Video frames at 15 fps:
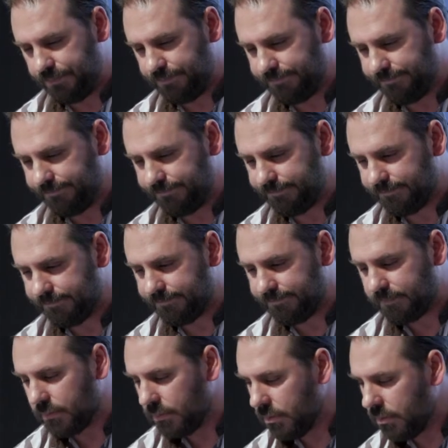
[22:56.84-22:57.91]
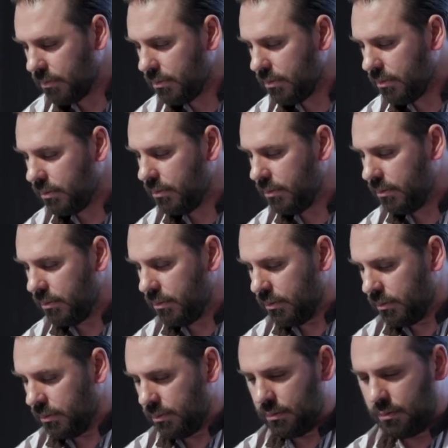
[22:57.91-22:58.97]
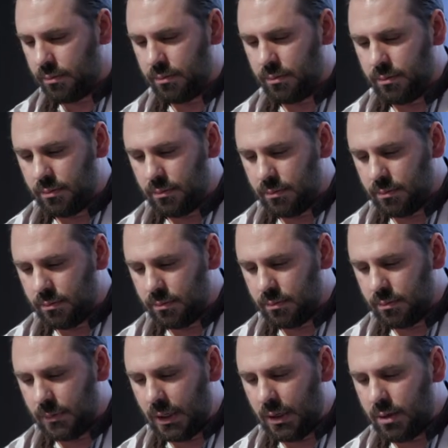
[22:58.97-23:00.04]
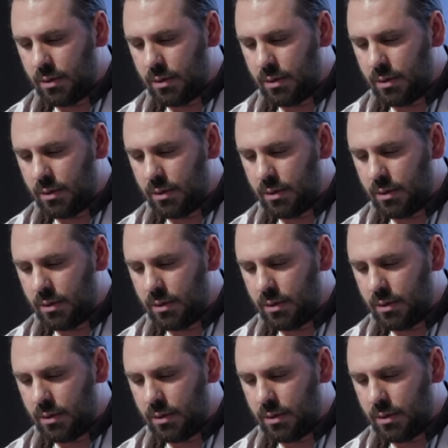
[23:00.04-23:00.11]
[no speech]